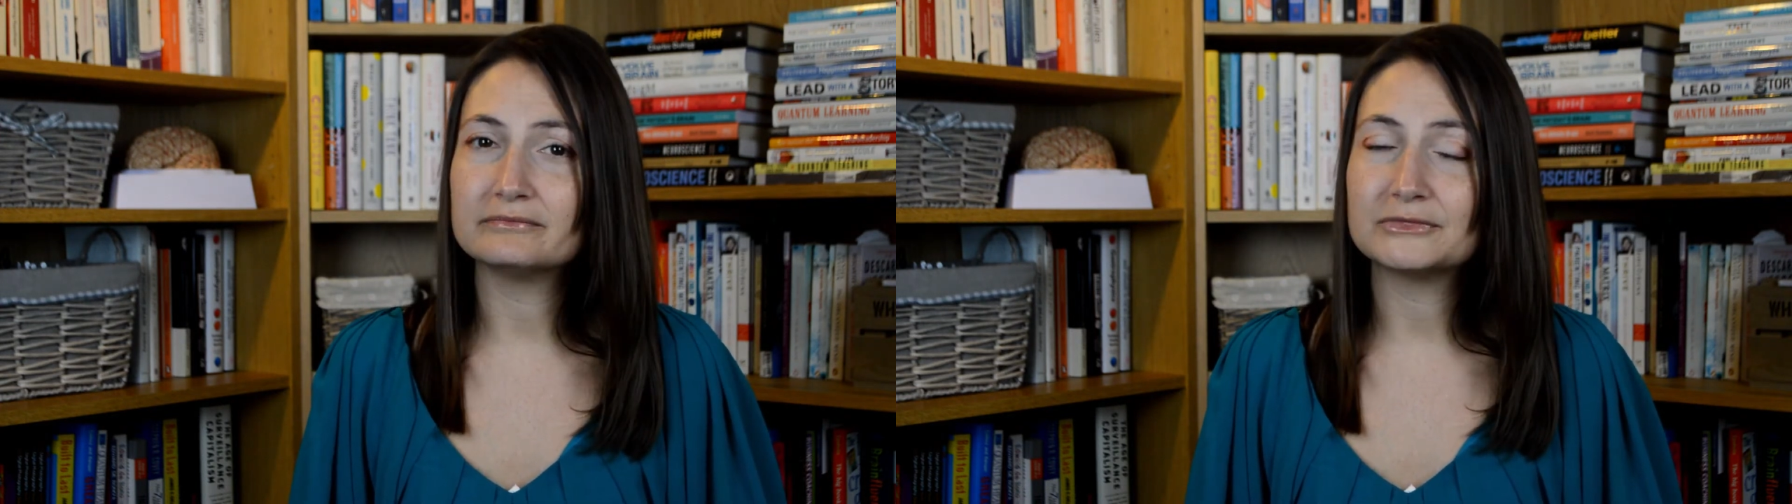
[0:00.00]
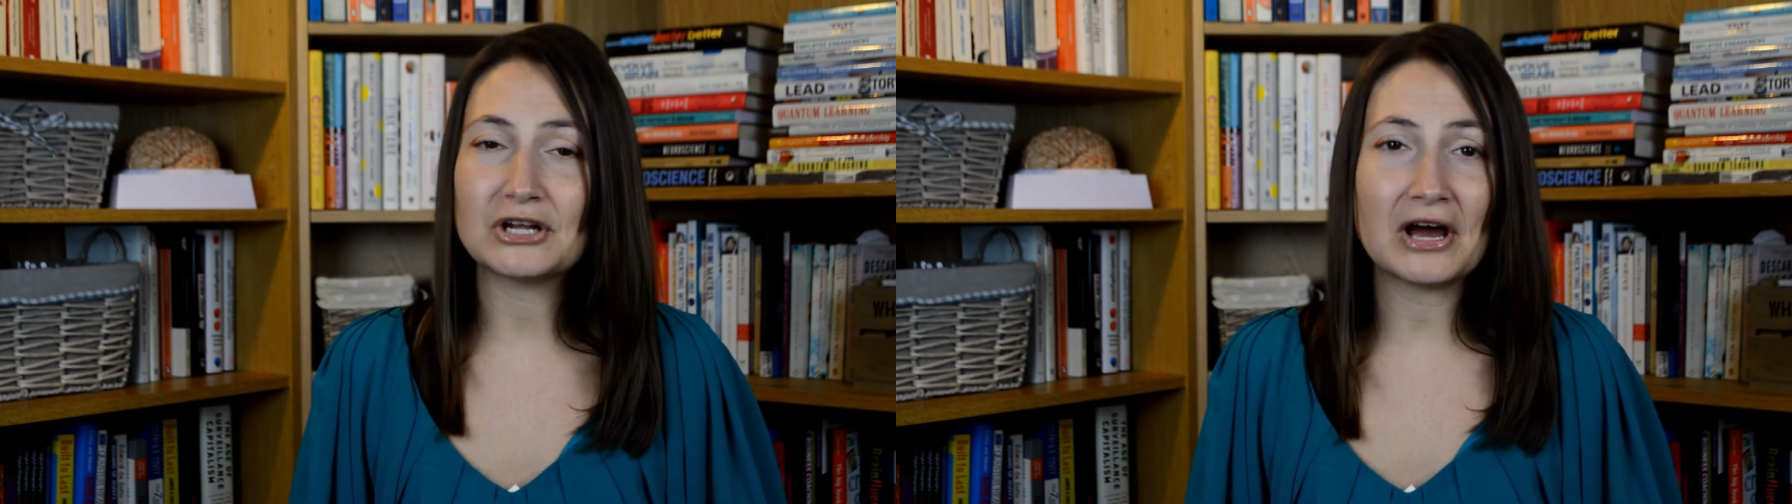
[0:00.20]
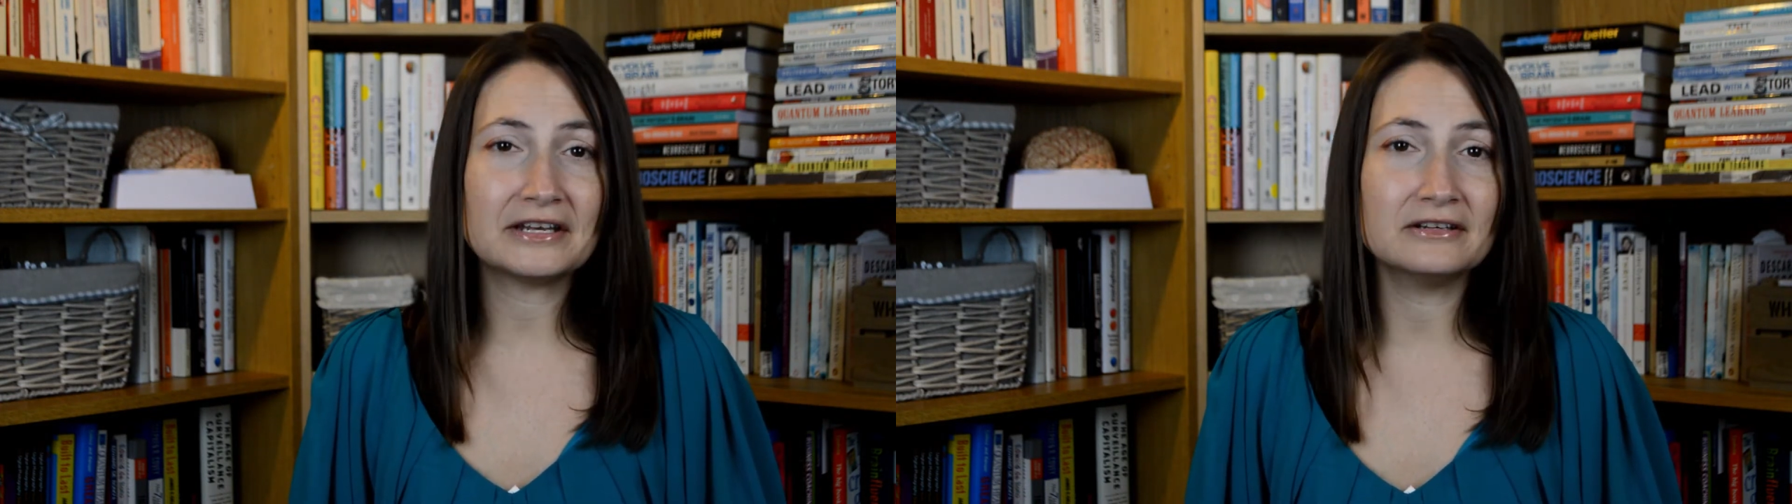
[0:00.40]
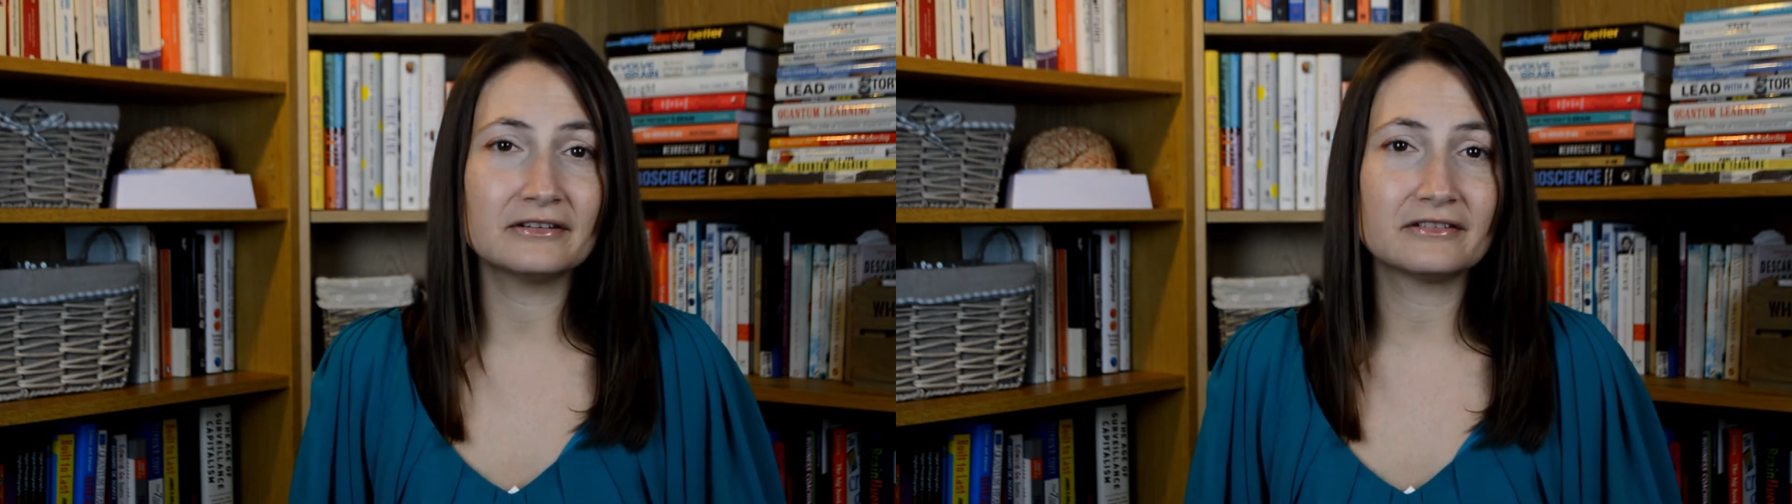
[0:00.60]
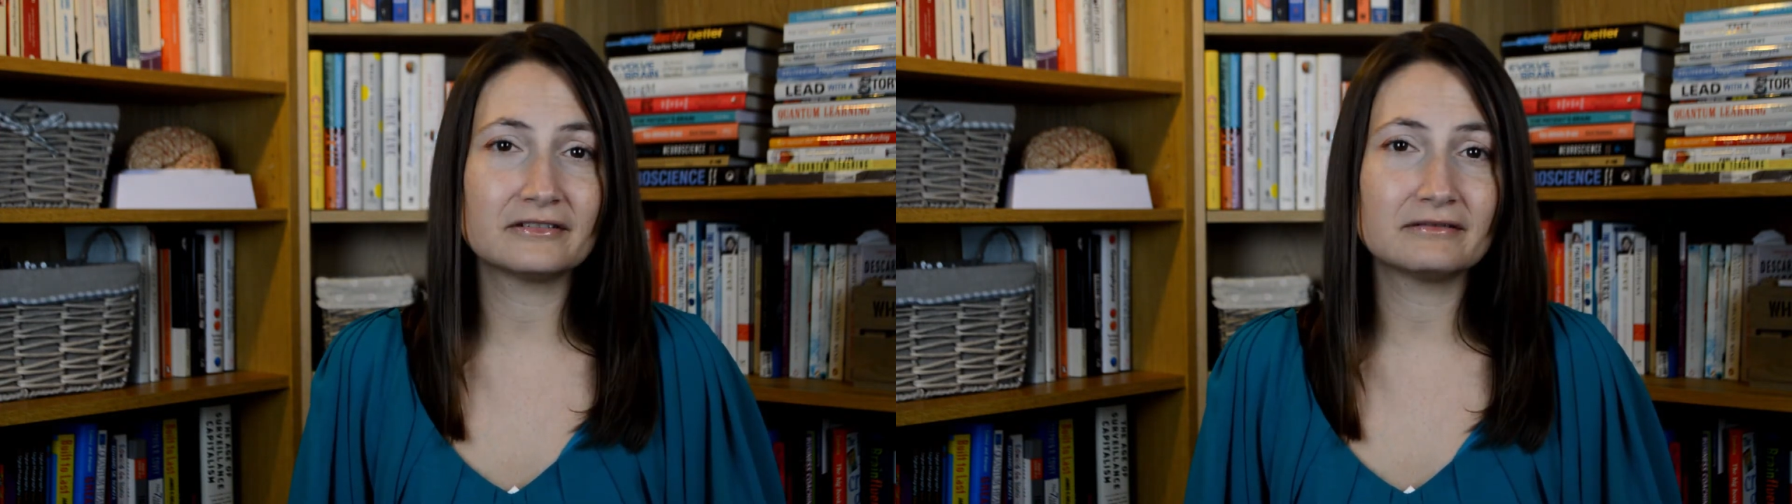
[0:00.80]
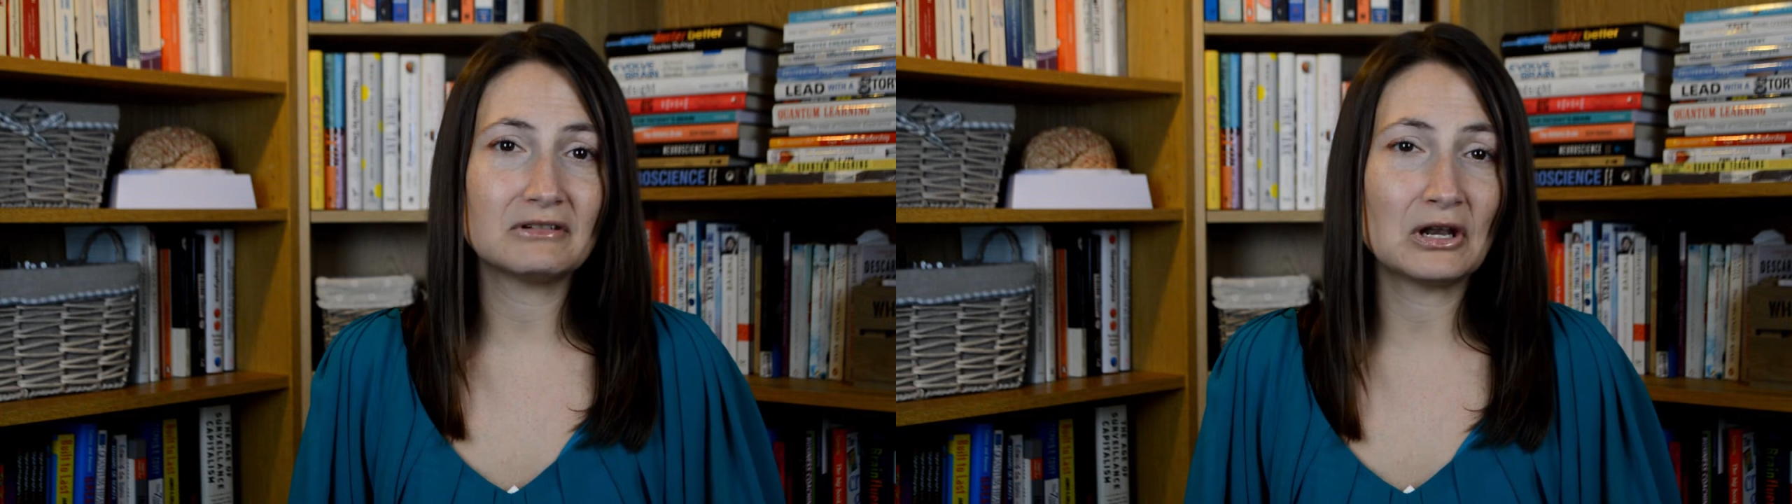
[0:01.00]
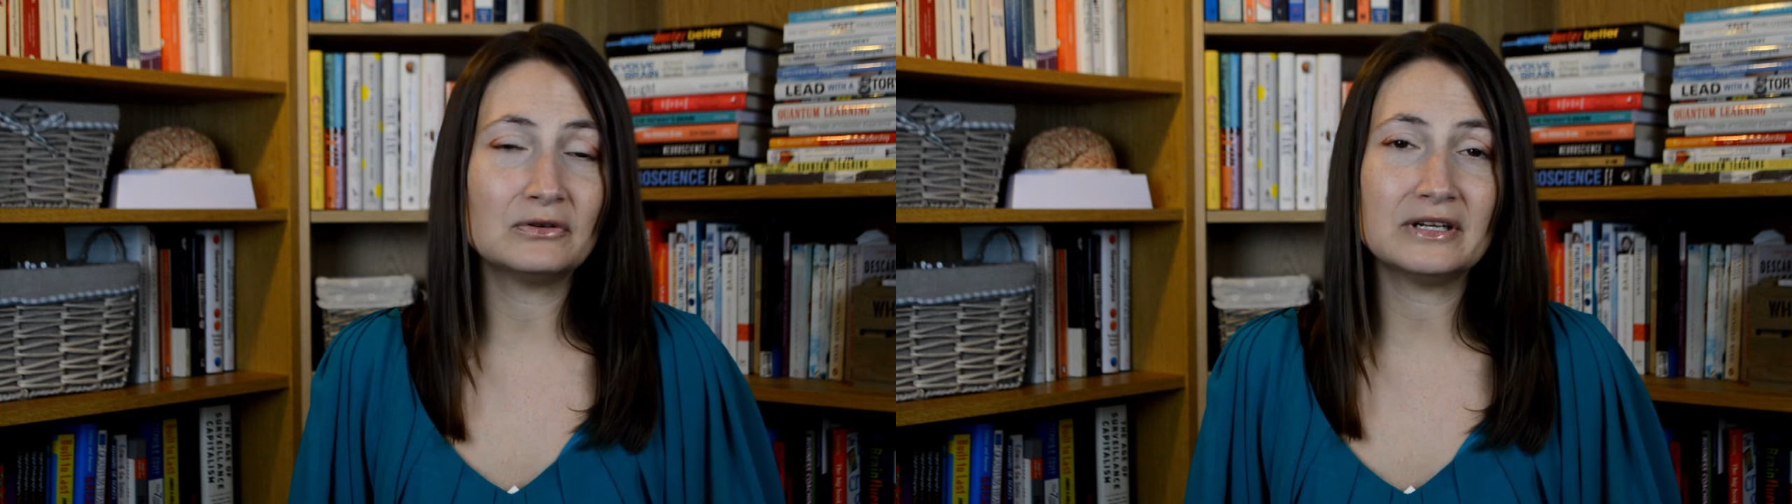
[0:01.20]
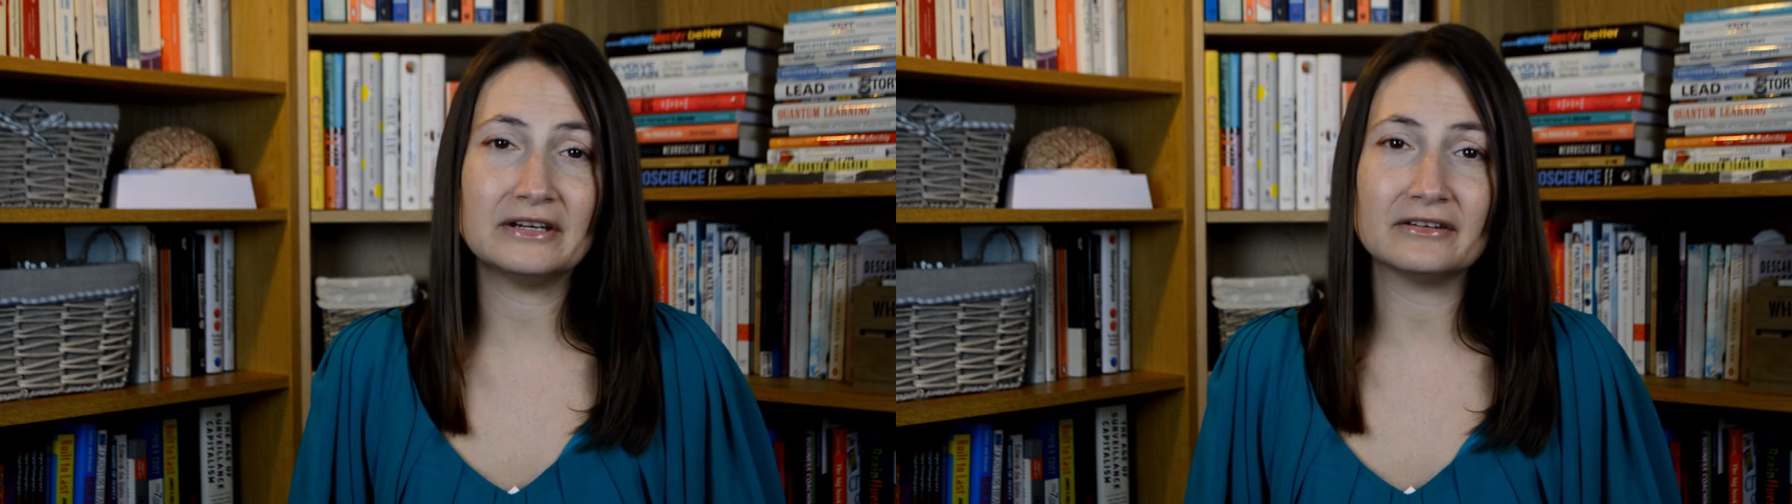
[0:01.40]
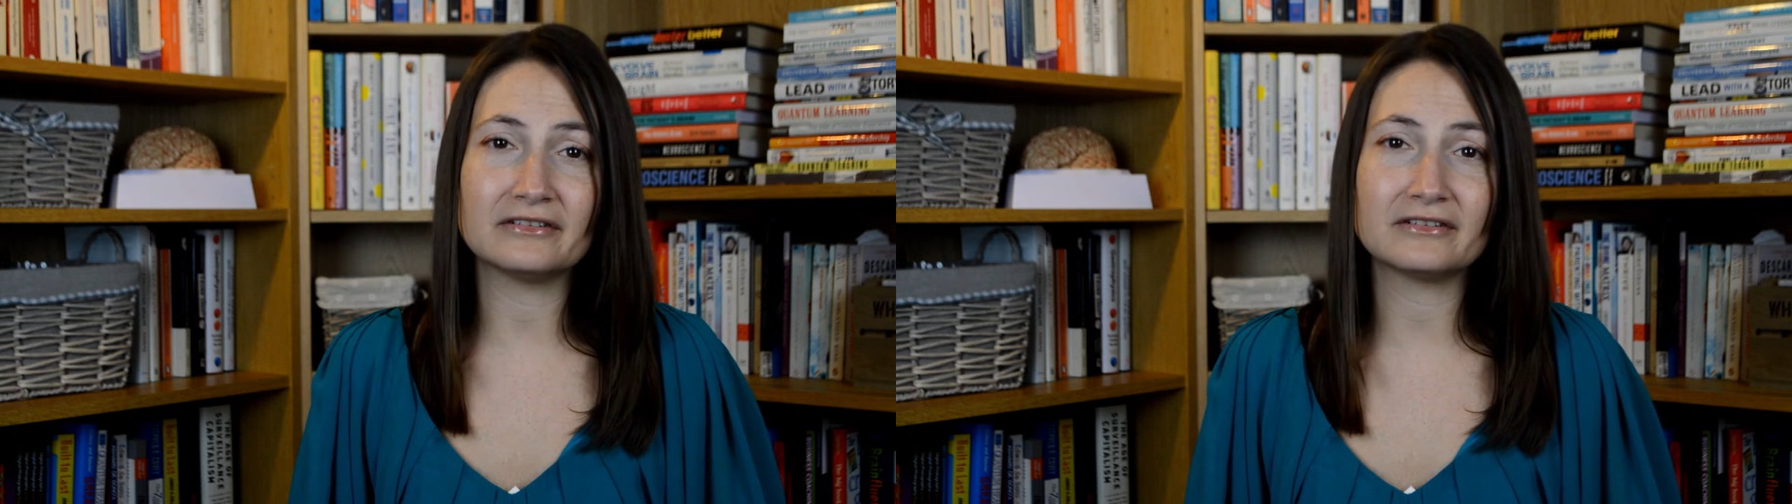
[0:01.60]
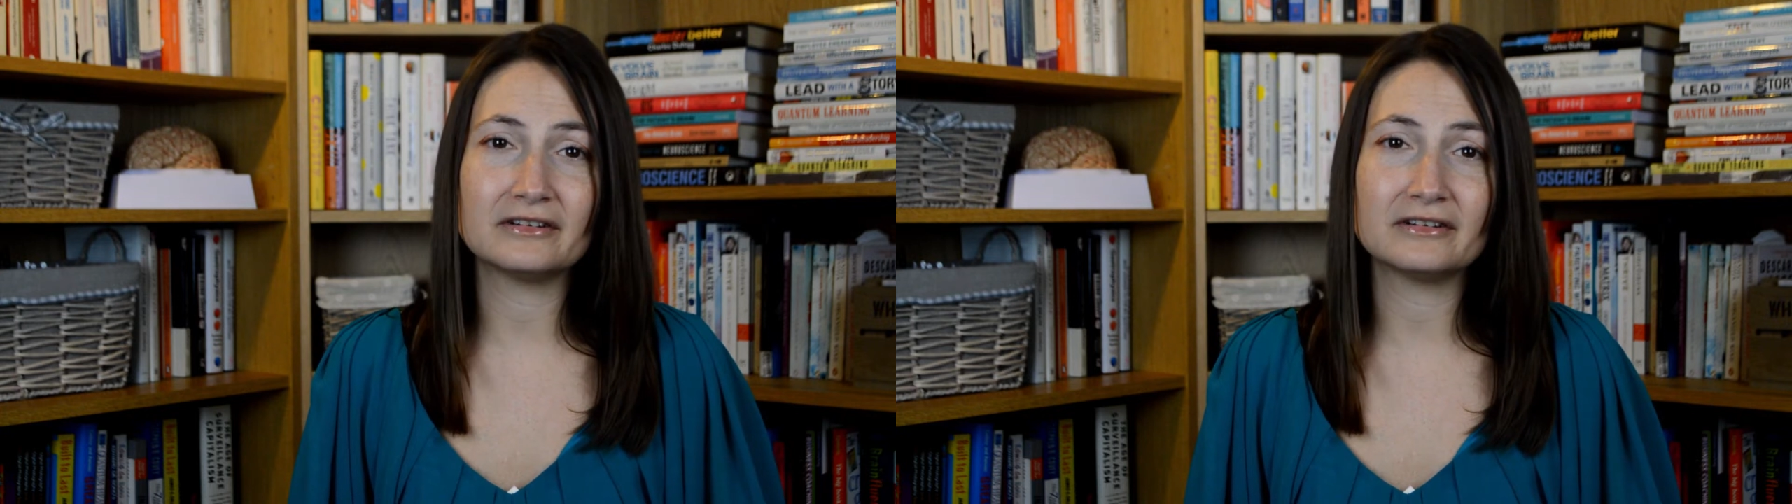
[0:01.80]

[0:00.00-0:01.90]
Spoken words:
tiredness, loneliness,